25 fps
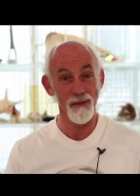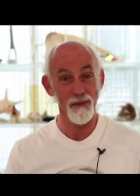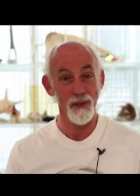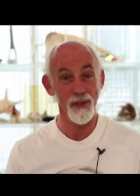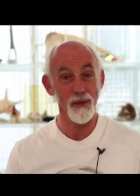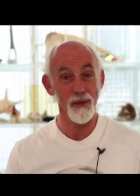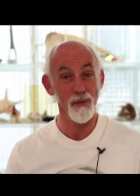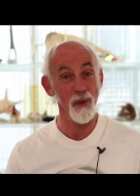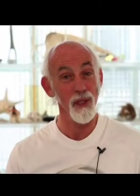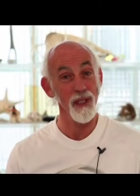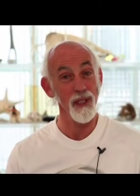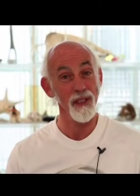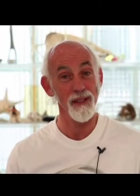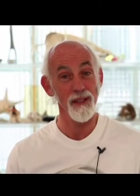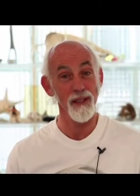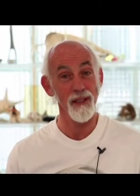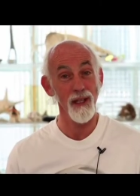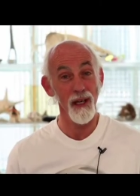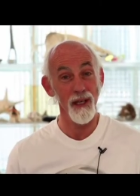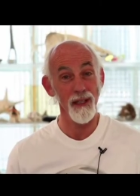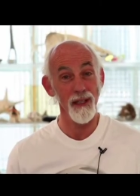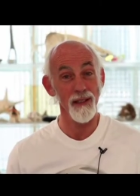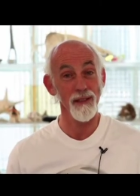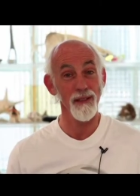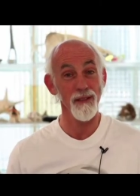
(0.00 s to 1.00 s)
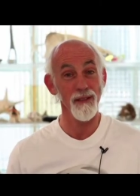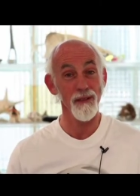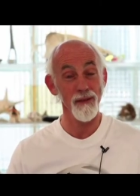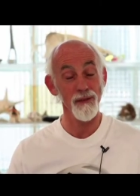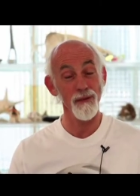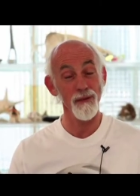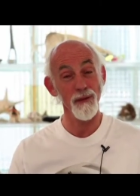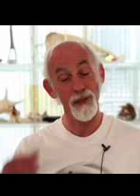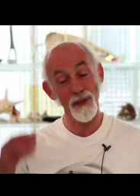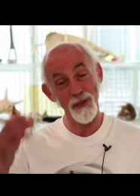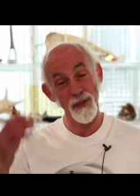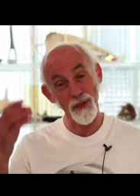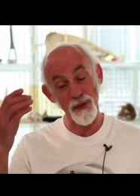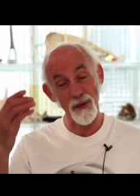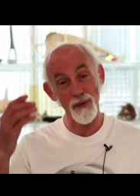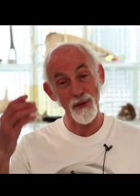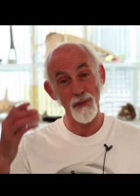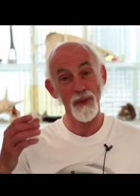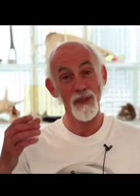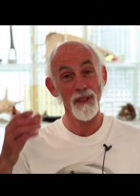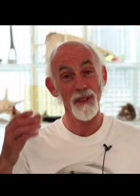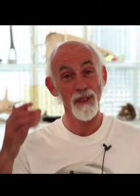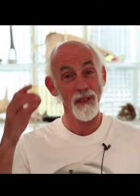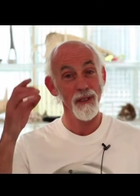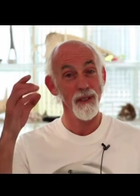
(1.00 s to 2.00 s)
which brings light through a tube
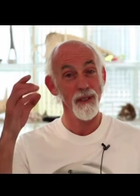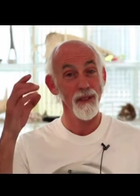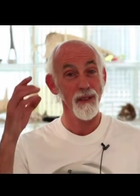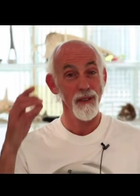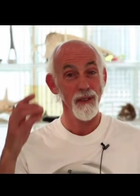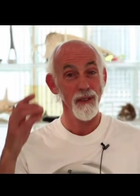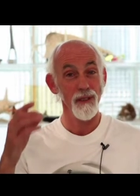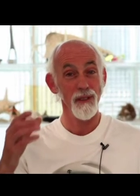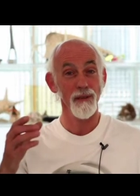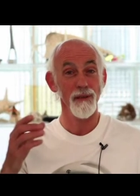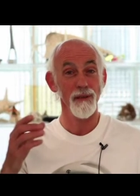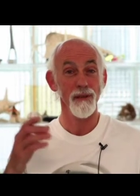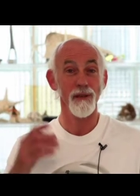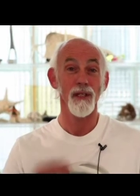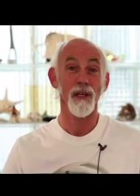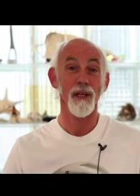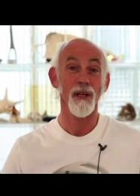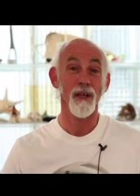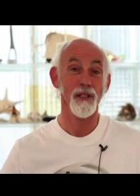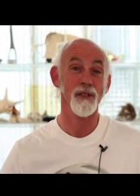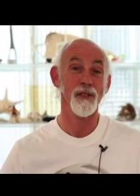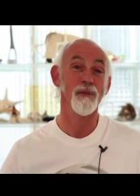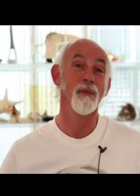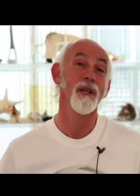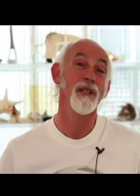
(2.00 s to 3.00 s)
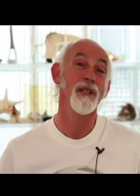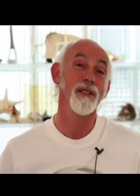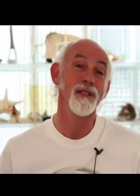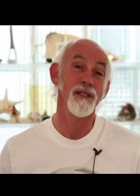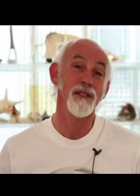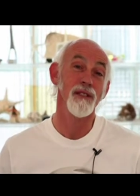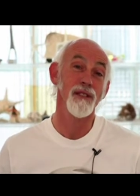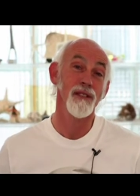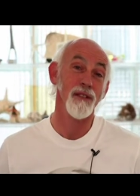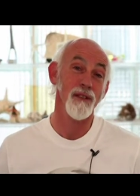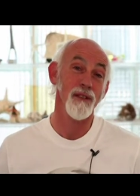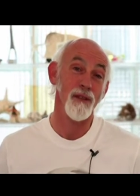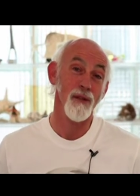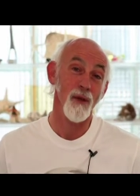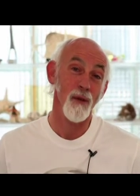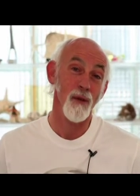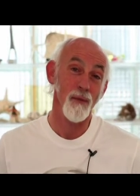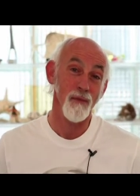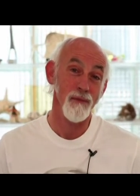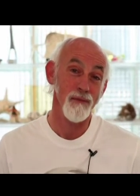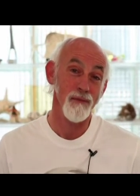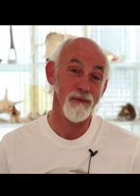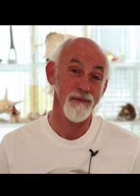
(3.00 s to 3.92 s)
into dark spaces in the home.